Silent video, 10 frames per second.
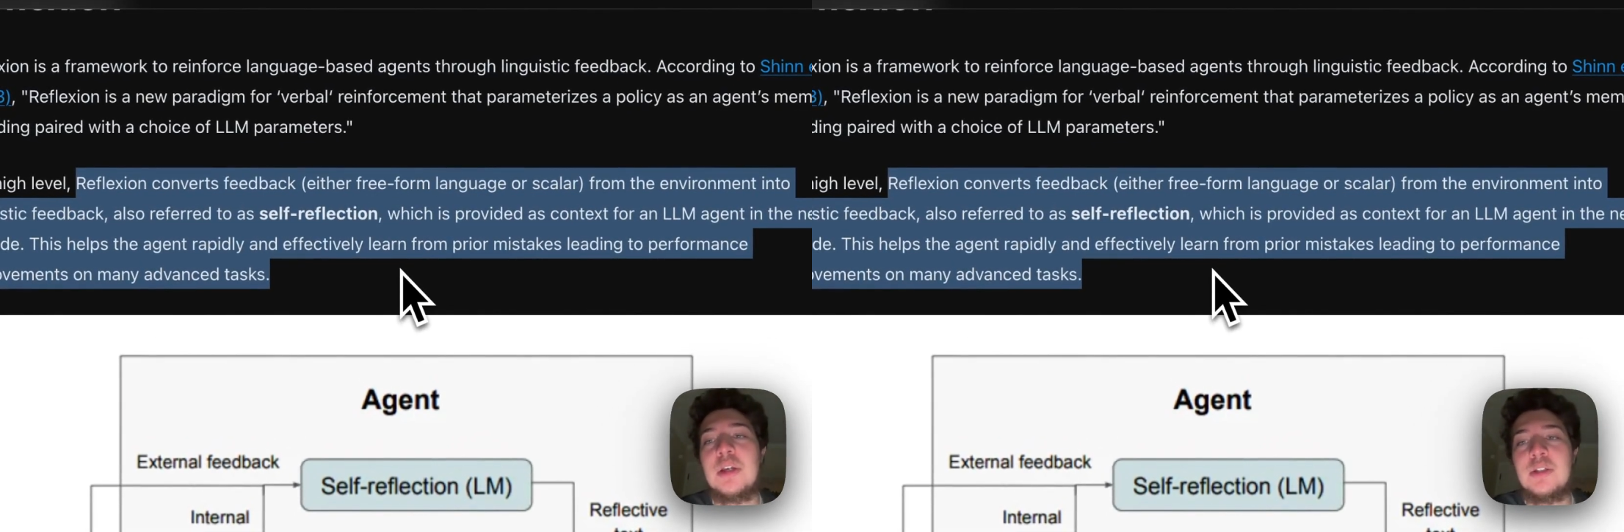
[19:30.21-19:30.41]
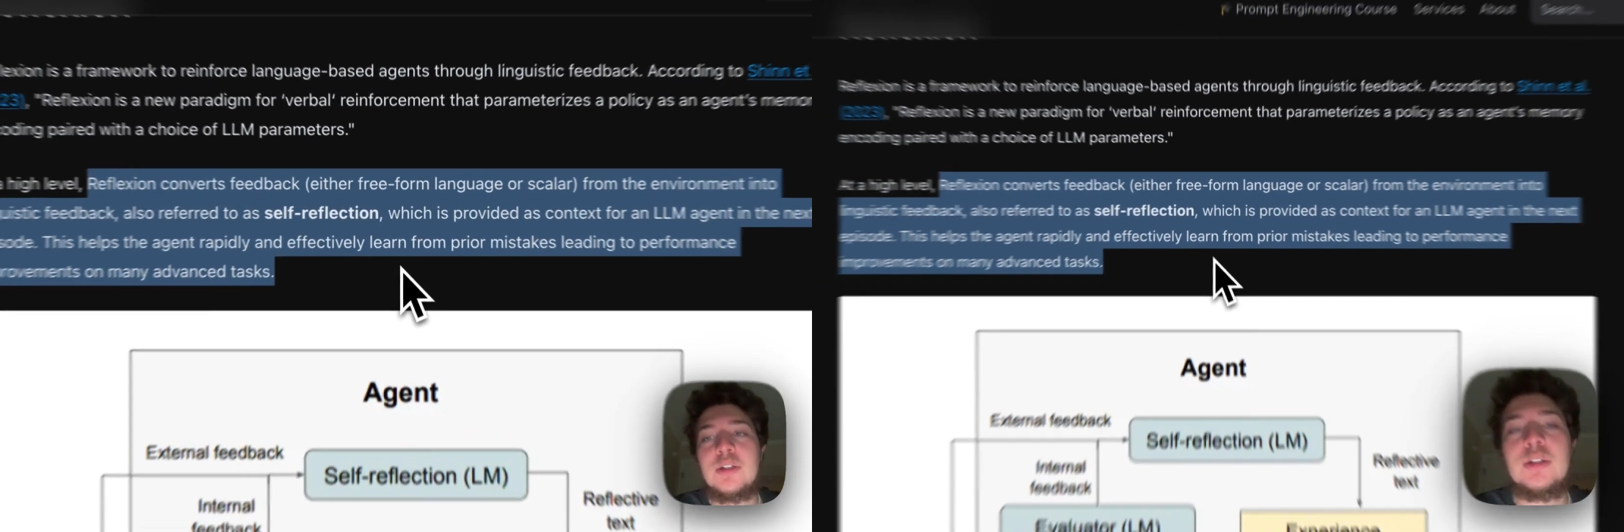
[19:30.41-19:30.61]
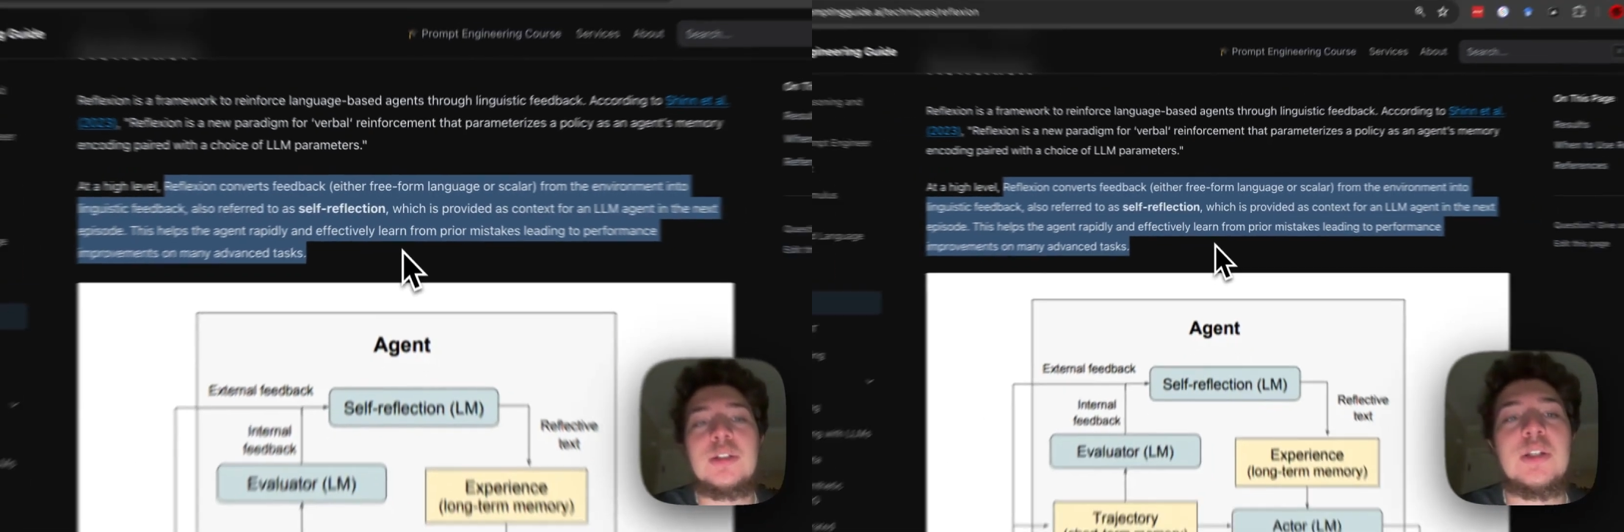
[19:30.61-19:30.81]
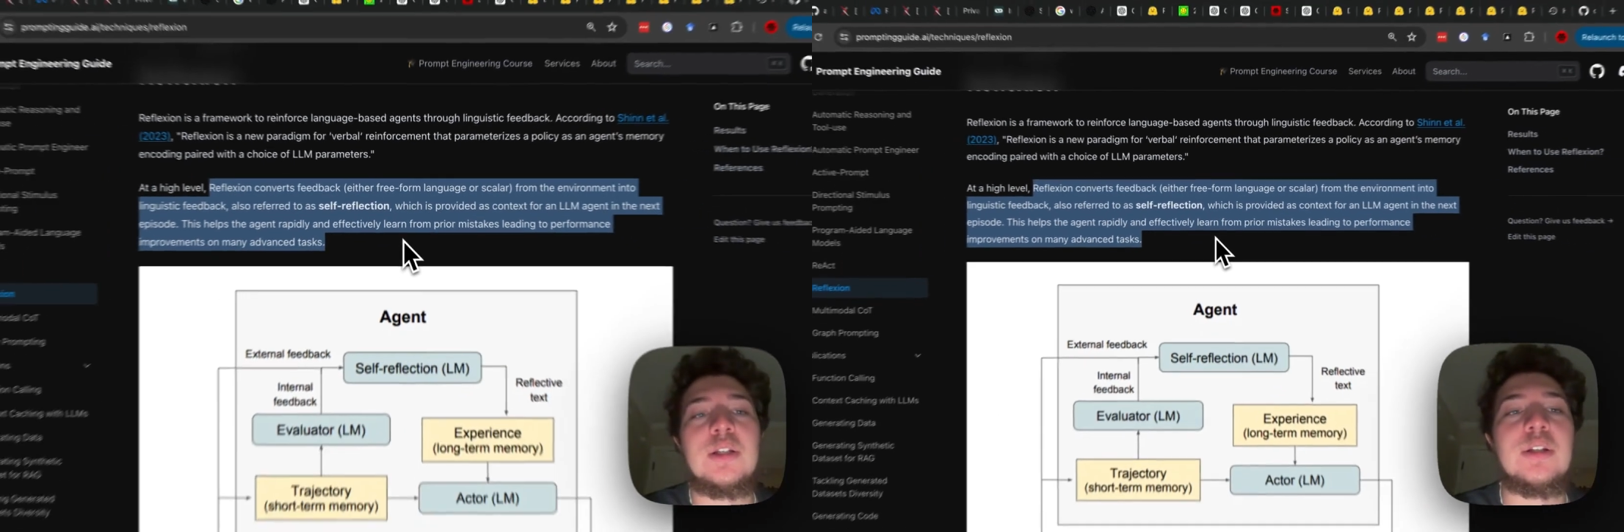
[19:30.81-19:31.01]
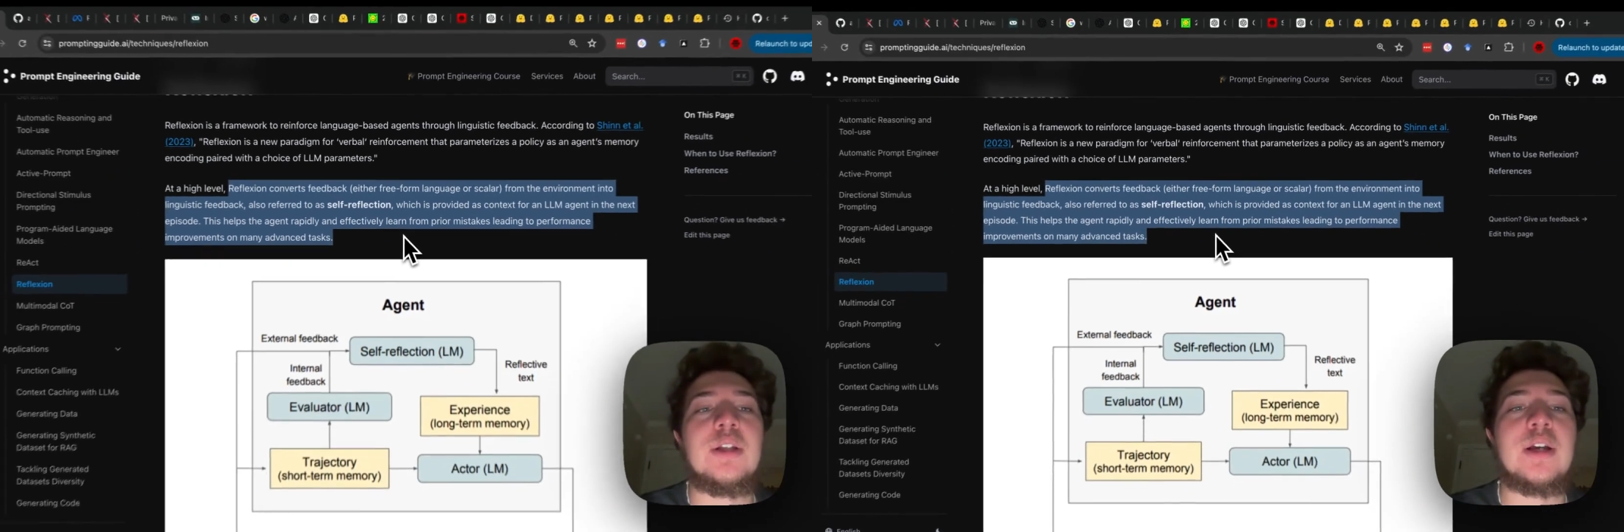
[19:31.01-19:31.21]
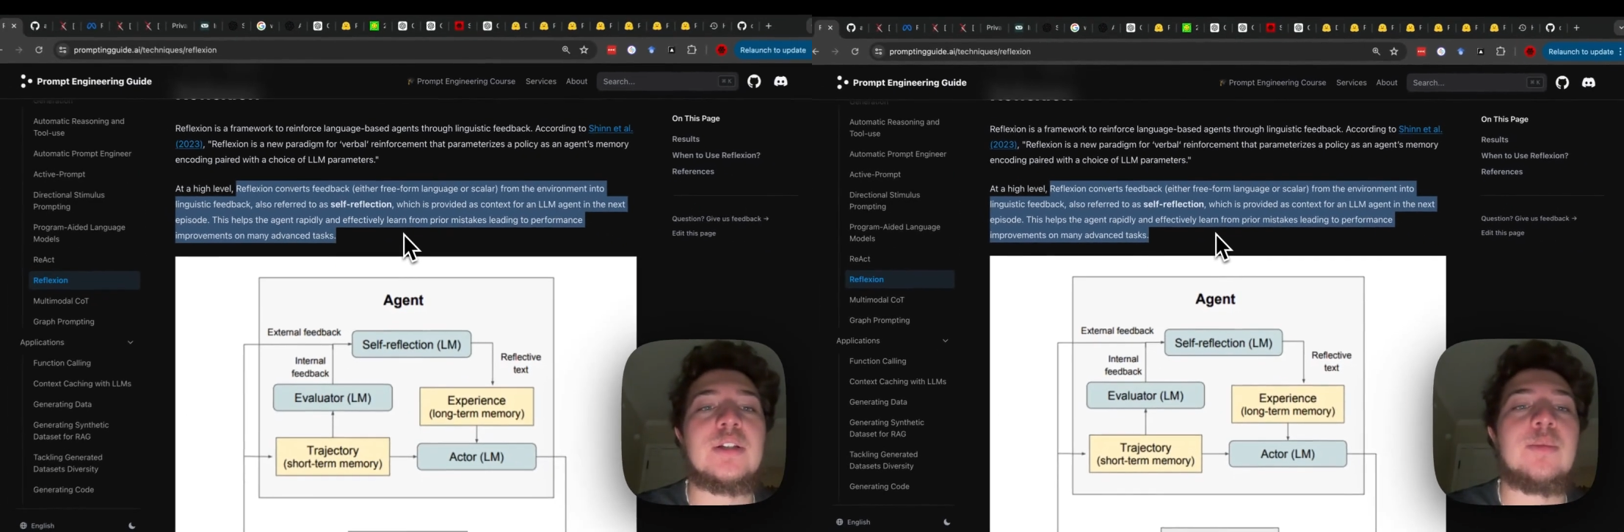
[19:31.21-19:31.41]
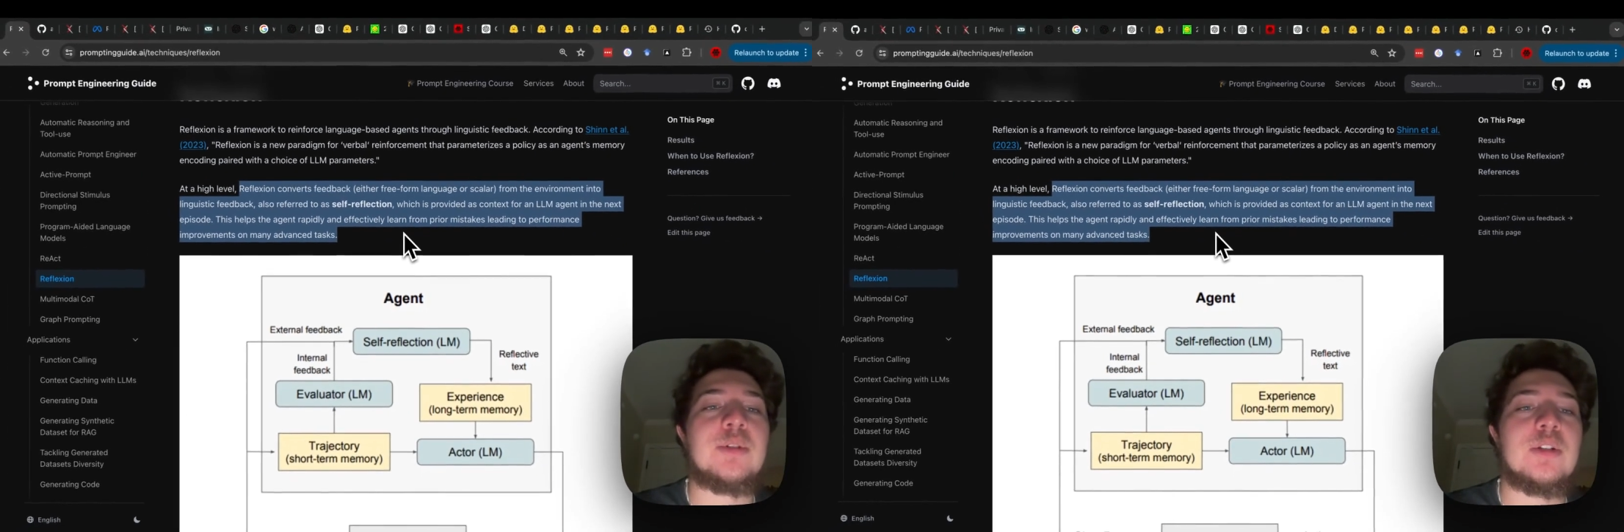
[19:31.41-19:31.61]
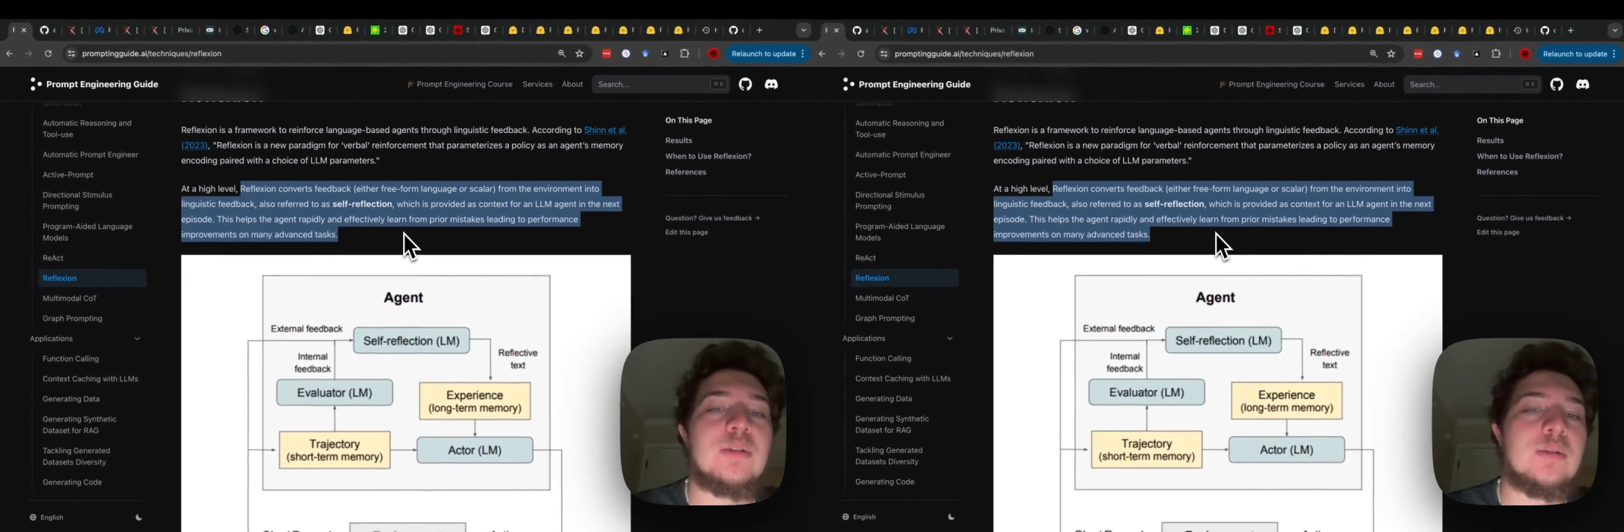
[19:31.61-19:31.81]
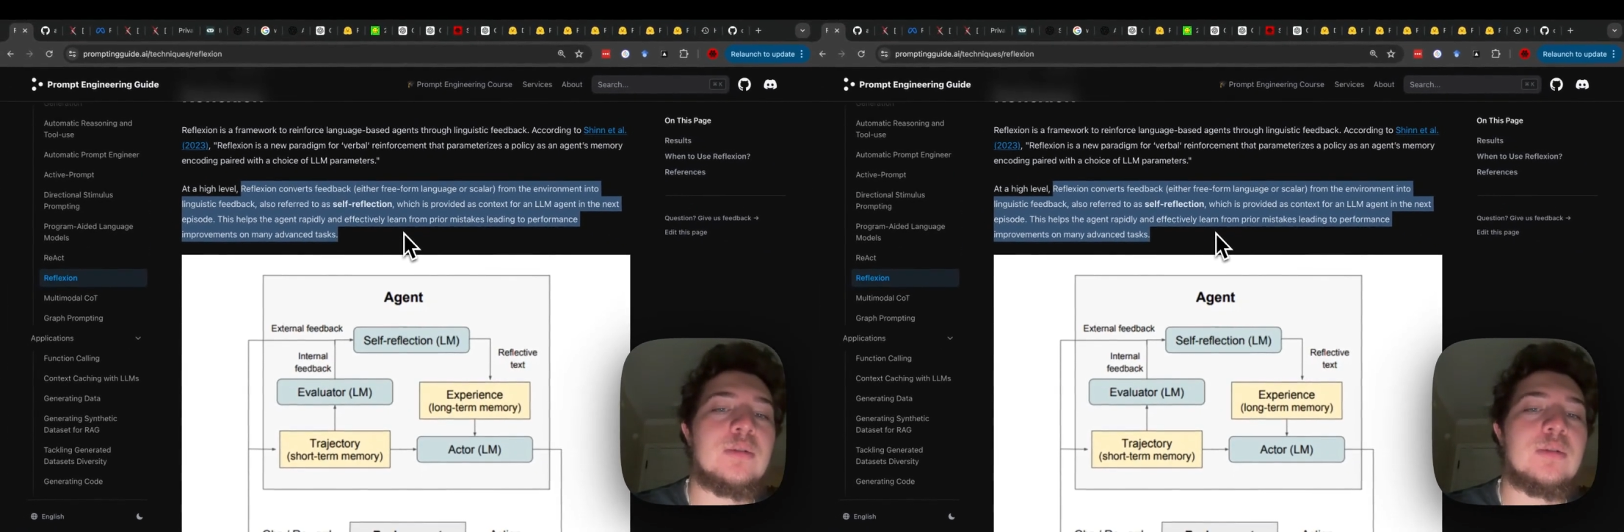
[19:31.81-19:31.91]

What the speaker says: agent in the next episode.